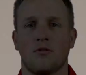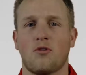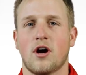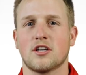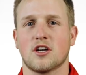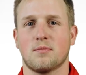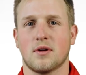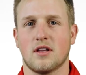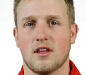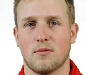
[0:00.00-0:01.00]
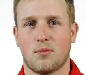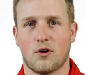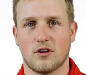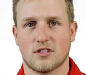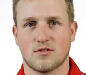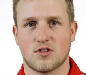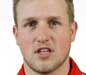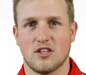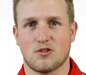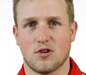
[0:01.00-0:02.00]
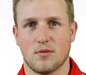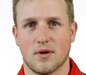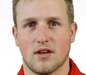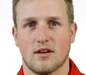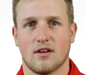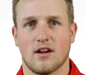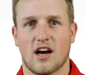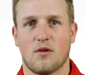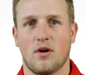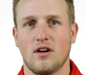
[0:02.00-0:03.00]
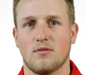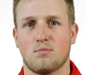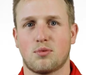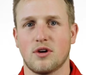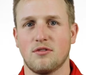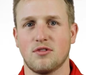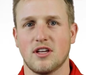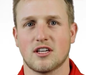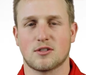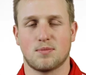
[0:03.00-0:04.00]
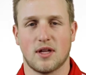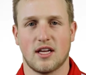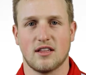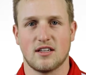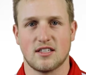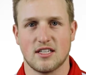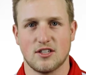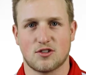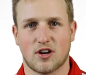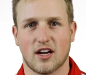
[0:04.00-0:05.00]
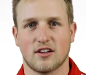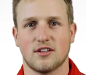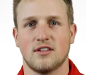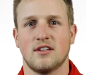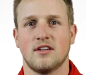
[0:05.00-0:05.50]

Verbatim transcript: Before I jump into the importance of seed treatment, I want to briefly explain the disease triangle.